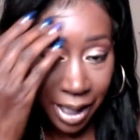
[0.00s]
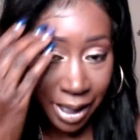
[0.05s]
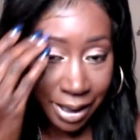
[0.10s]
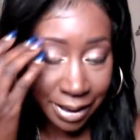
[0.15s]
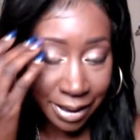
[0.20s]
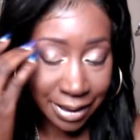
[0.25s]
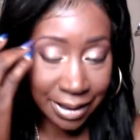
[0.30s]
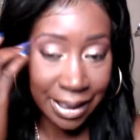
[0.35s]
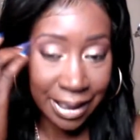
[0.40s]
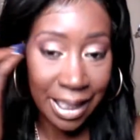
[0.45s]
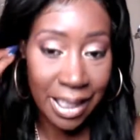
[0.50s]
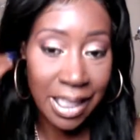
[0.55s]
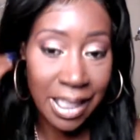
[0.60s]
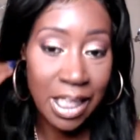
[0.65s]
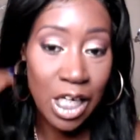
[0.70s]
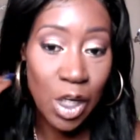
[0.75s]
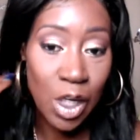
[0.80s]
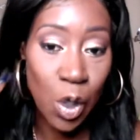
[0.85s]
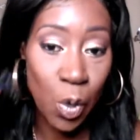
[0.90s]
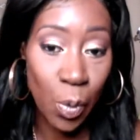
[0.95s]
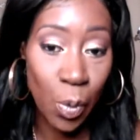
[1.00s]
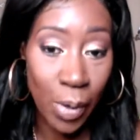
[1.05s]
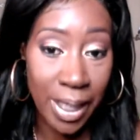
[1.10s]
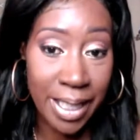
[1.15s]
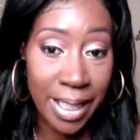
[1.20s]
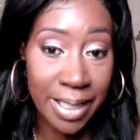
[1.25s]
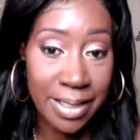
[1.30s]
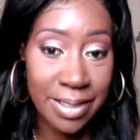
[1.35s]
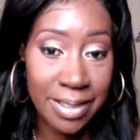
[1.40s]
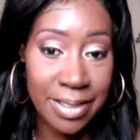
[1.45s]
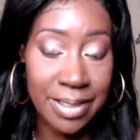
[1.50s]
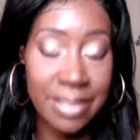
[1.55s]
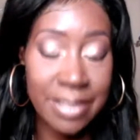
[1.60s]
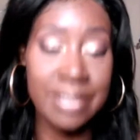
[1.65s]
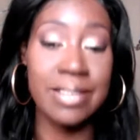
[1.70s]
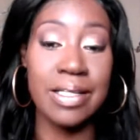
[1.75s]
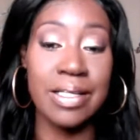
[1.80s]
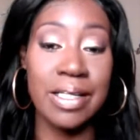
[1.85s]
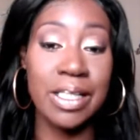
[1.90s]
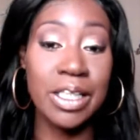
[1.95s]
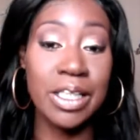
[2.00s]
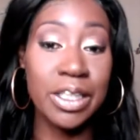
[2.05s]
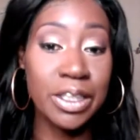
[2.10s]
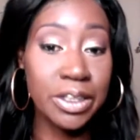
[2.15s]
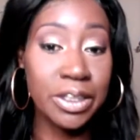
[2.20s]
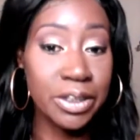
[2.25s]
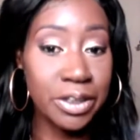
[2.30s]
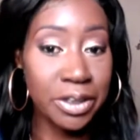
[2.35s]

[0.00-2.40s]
for us queens